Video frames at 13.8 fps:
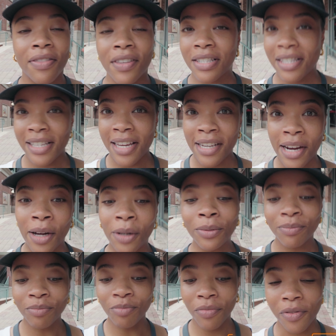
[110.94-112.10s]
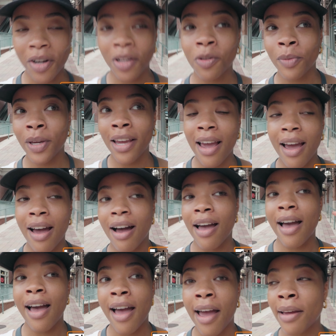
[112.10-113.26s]
This is Danielle. Follow me
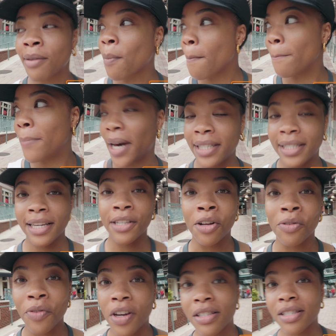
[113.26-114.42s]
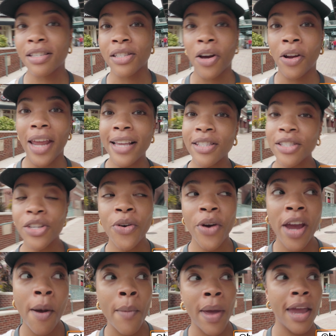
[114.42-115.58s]
at by Danielle Francis on
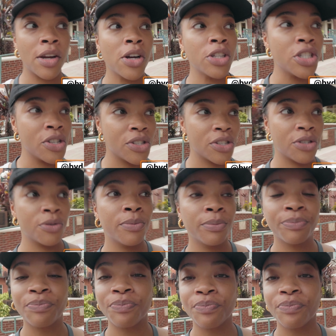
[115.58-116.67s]
Instagram and on YouTube.